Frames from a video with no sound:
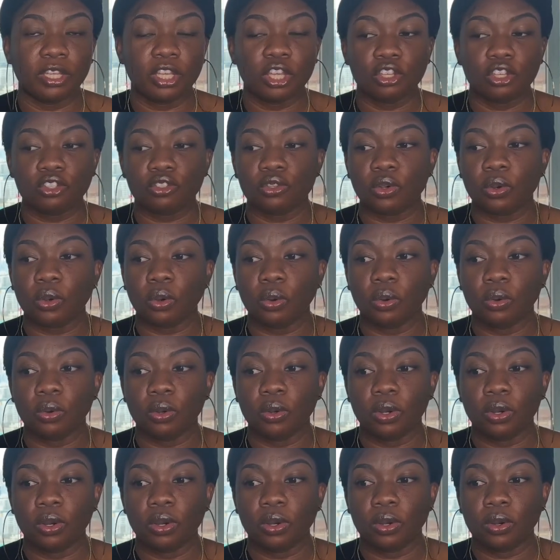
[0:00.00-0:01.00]
So
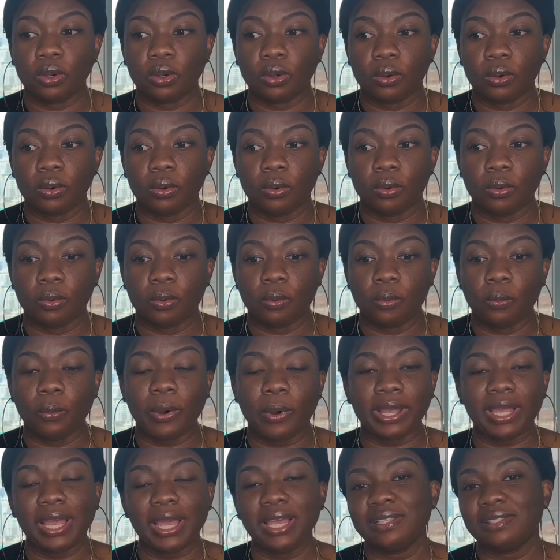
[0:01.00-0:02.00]

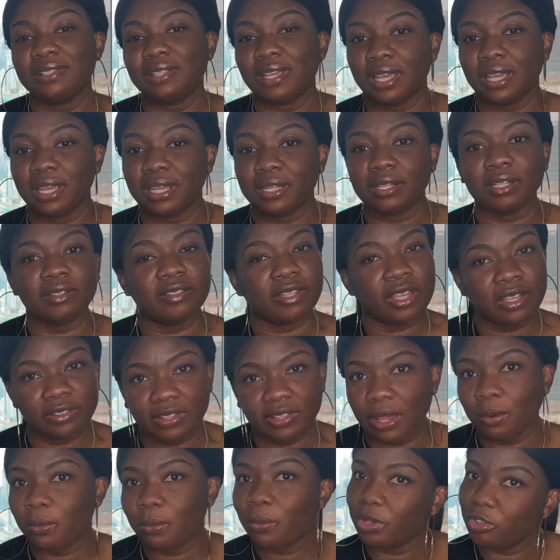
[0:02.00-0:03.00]
why I say the things I
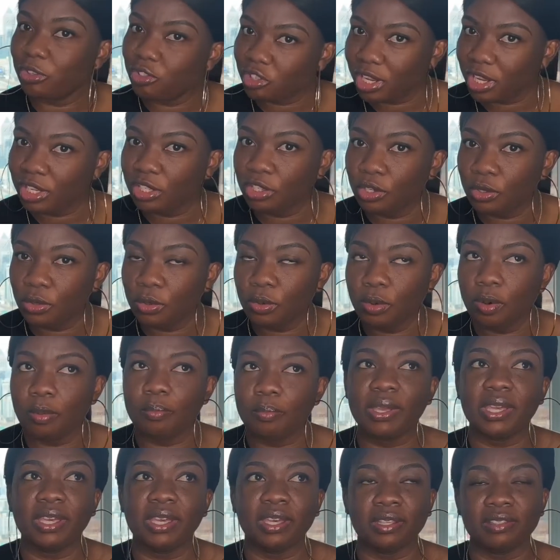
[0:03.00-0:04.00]
wish I knew,
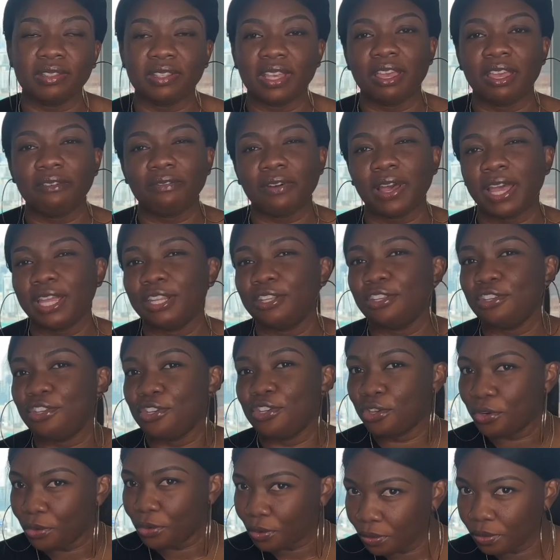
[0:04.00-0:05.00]
because if I
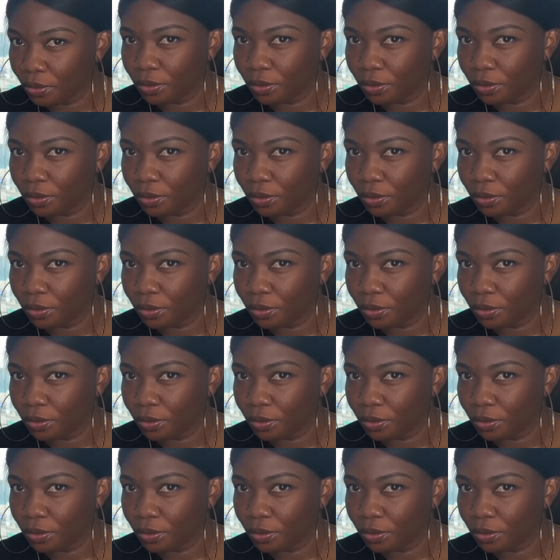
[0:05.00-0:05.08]
knew,